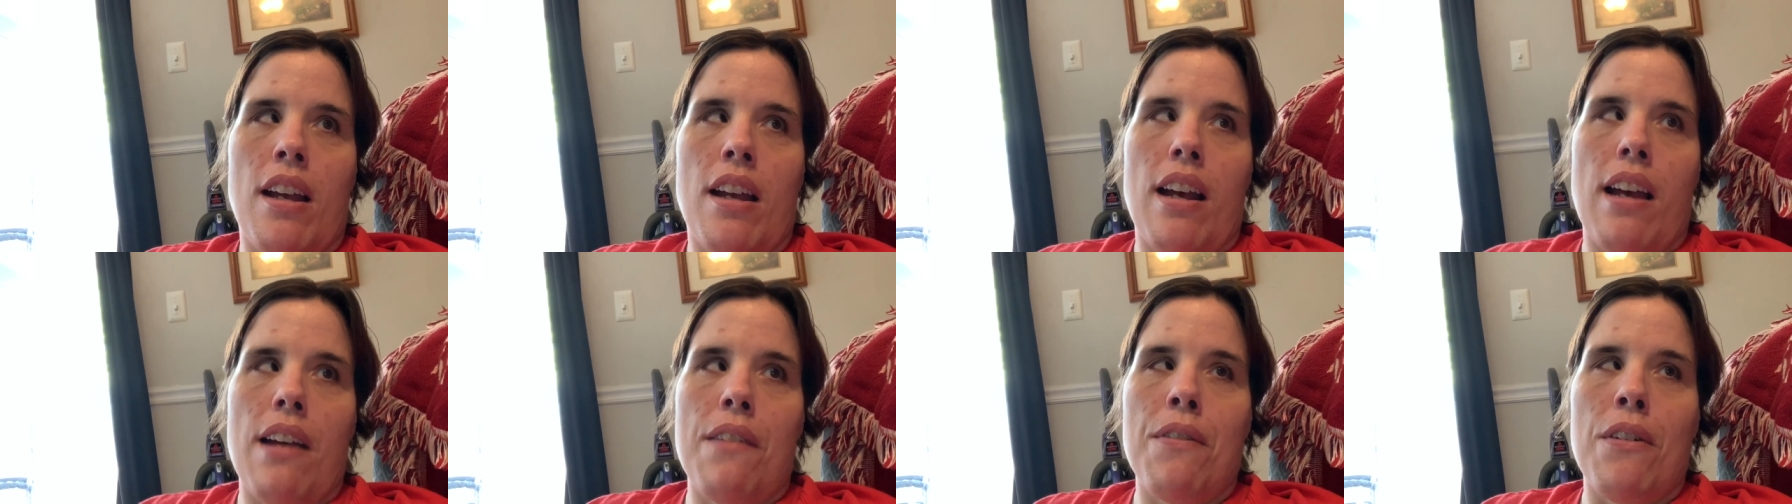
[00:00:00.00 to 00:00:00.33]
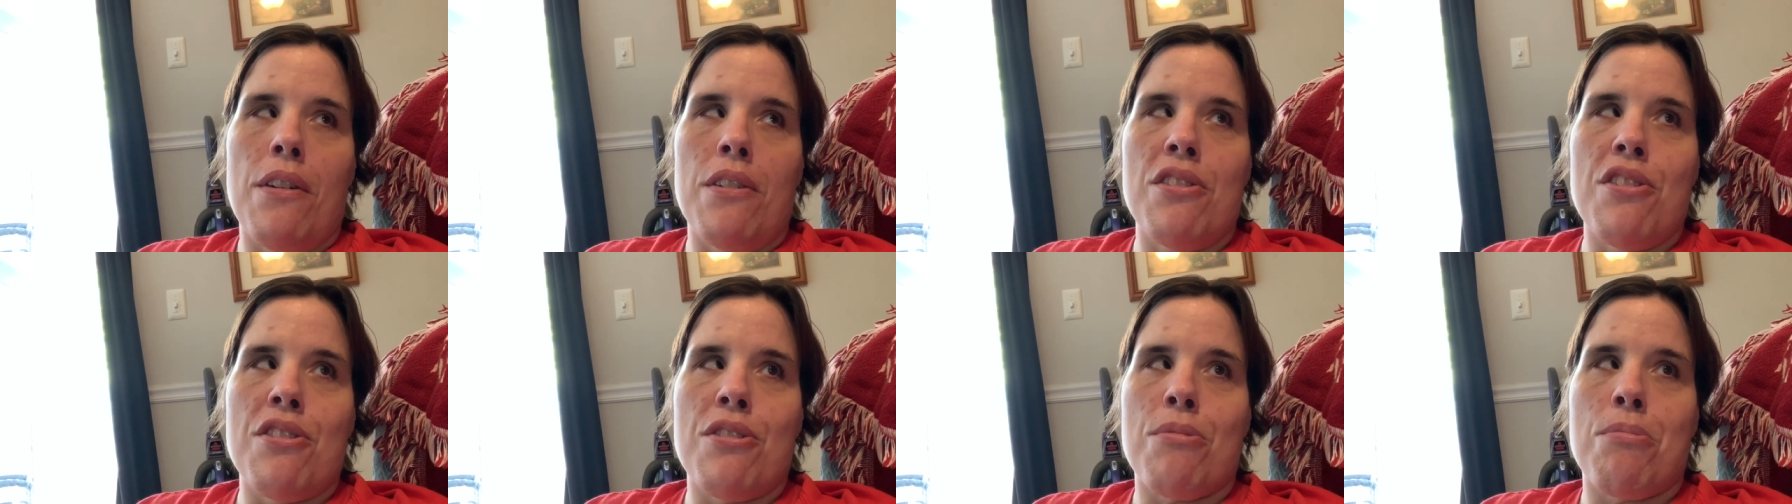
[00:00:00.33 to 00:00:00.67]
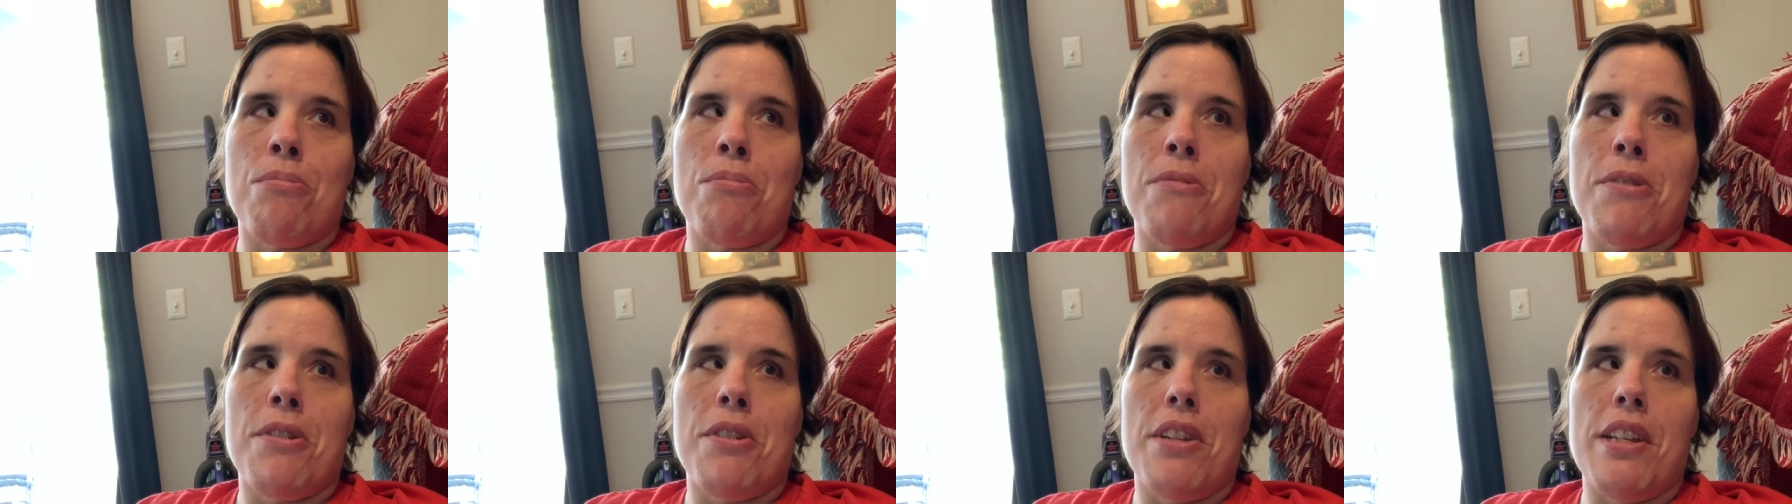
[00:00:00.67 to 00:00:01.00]
found this
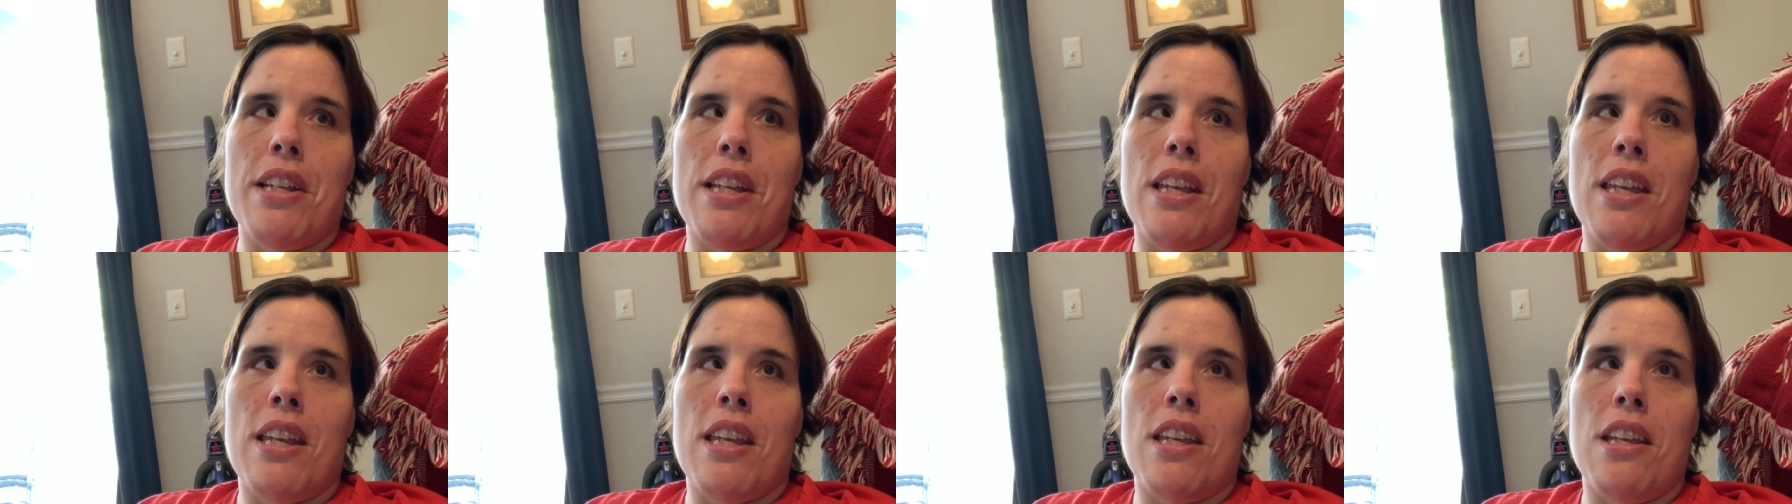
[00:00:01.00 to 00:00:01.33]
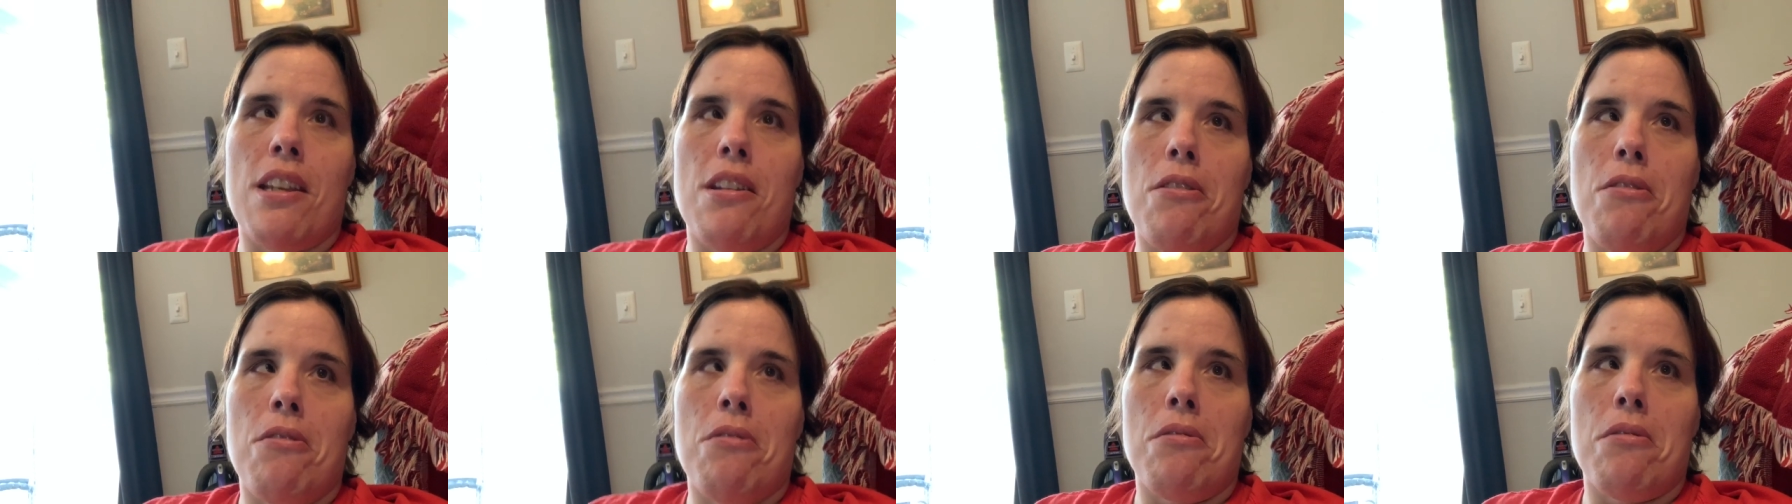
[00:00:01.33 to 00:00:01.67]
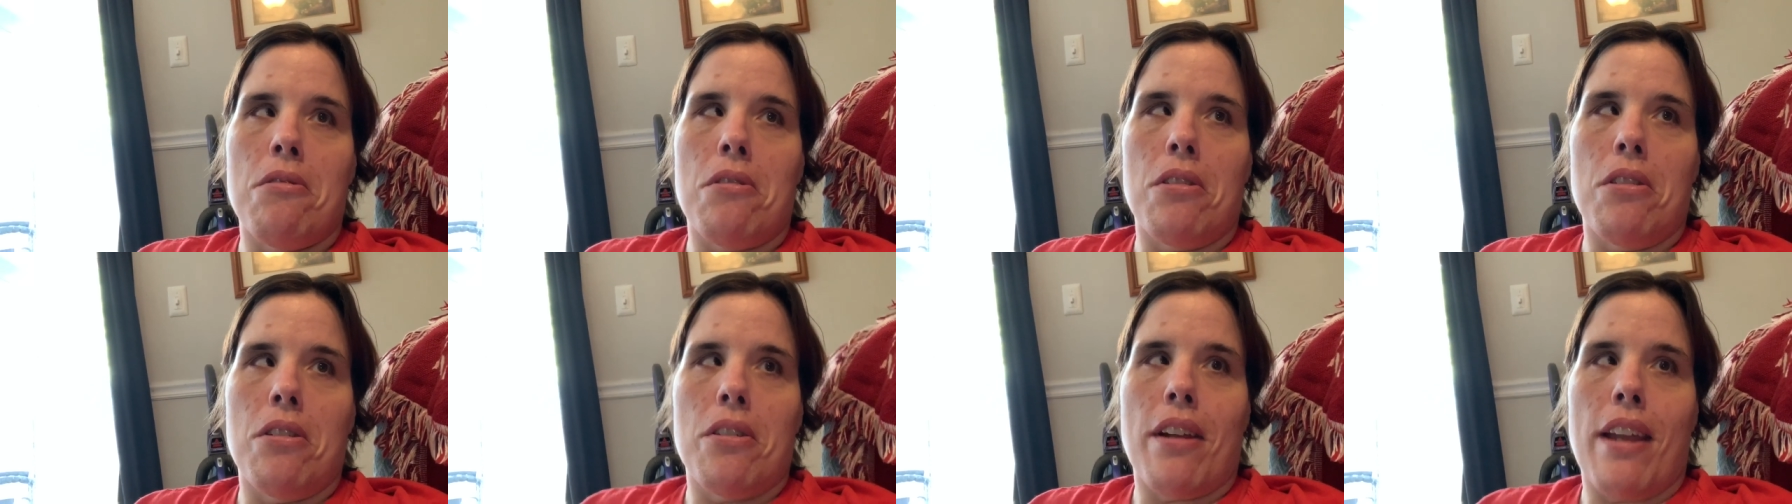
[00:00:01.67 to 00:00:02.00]
really cute
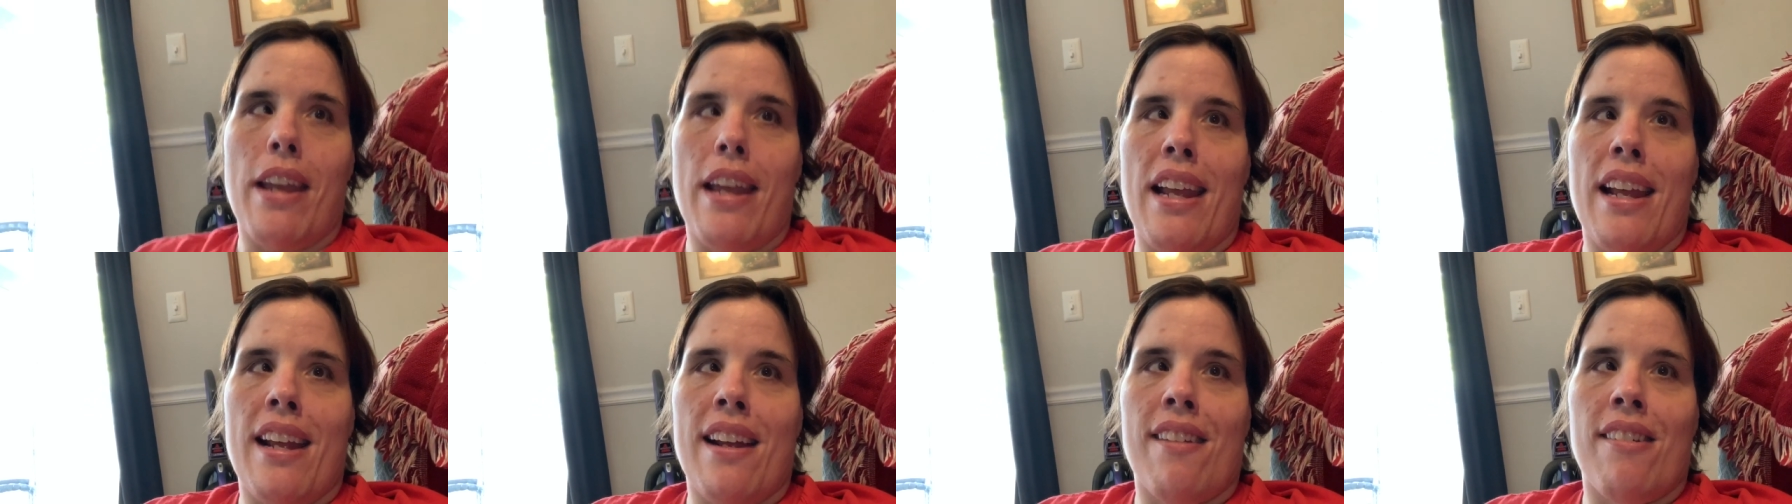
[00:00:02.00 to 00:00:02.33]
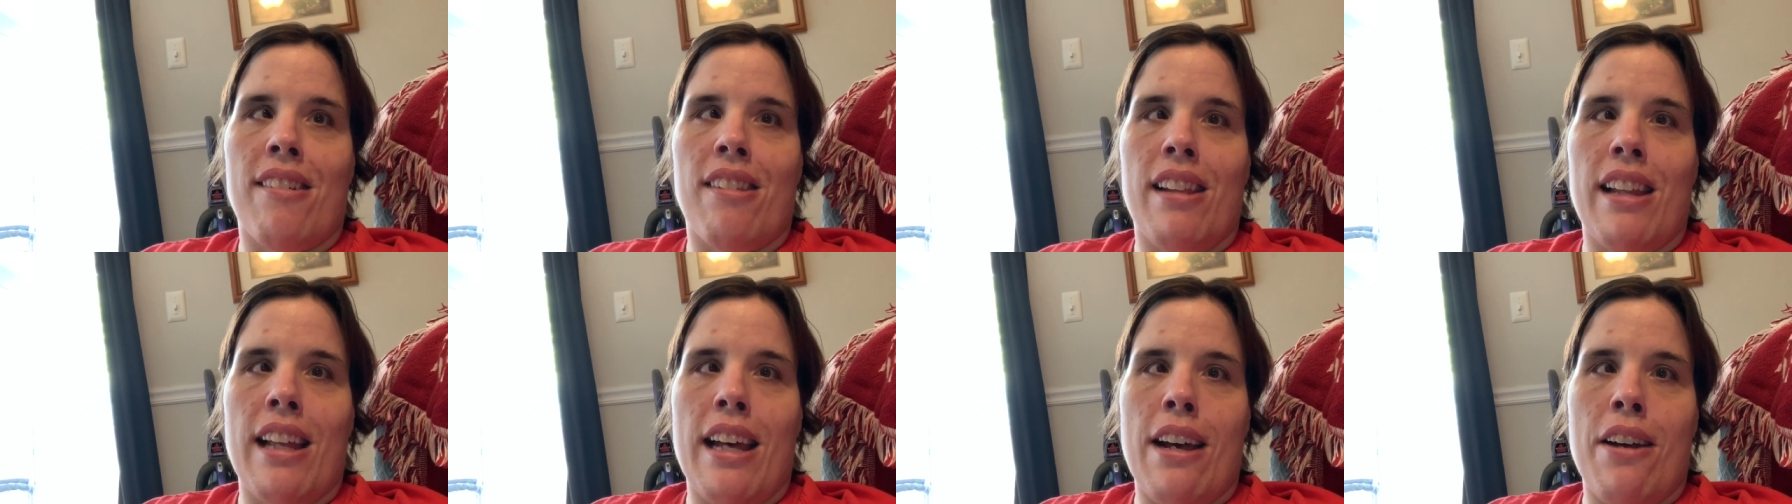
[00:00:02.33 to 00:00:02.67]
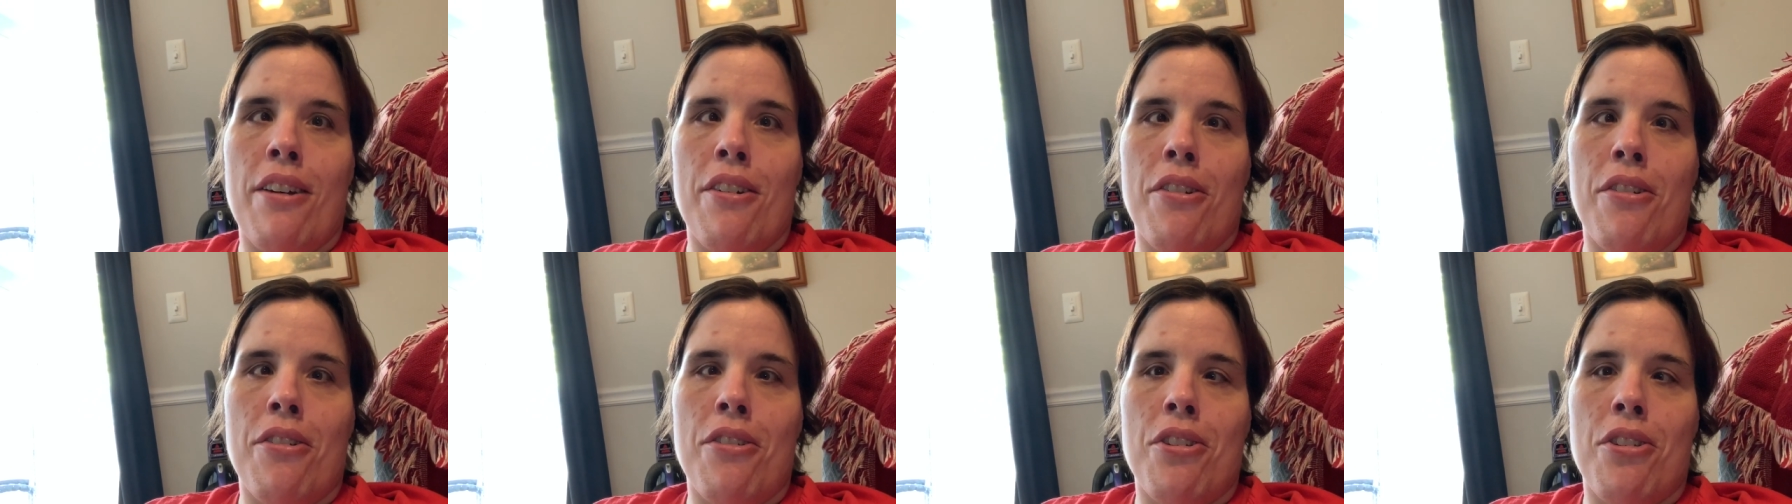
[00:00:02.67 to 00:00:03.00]
looking
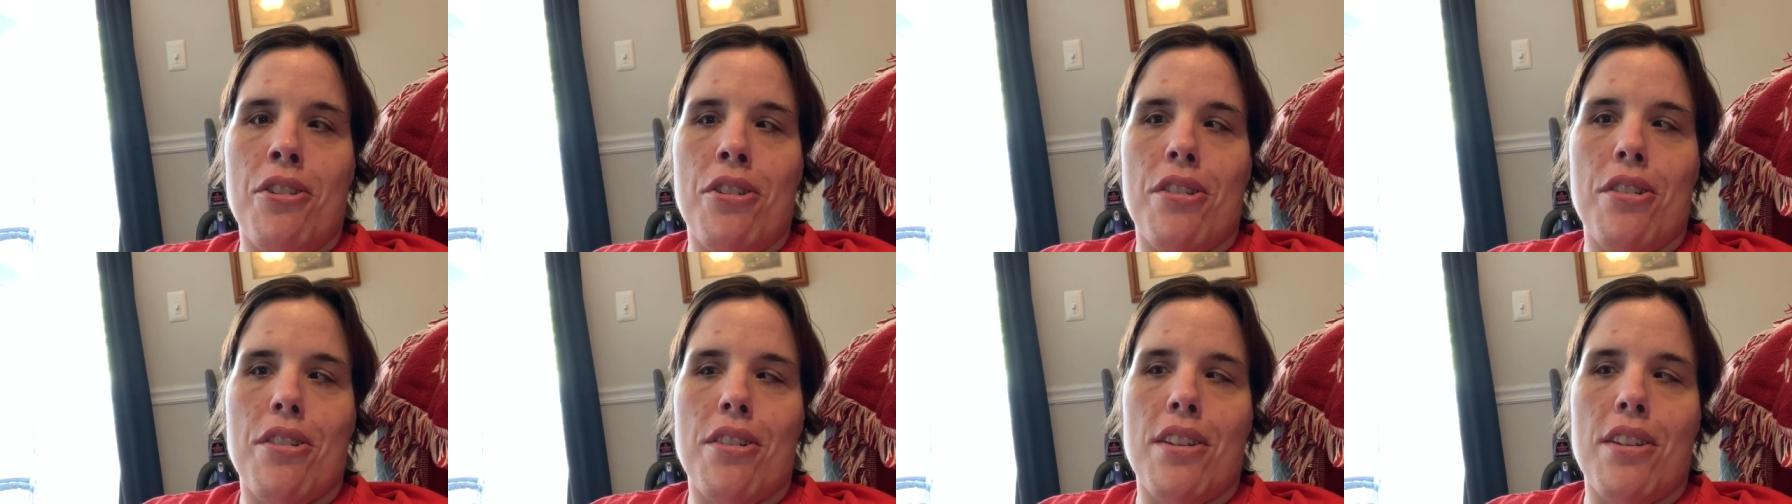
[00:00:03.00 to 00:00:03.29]
cloud